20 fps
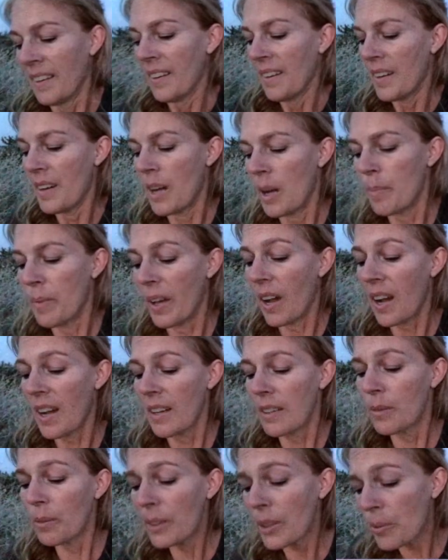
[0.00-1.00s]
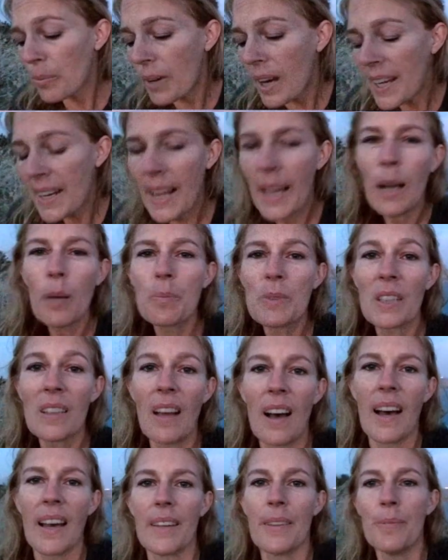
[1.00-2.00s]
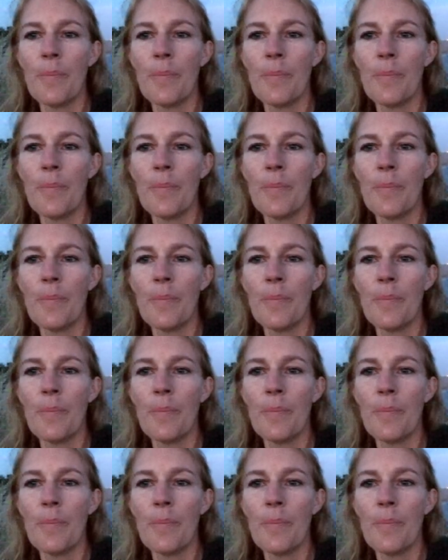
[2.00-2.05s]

Well, the run helped a lot.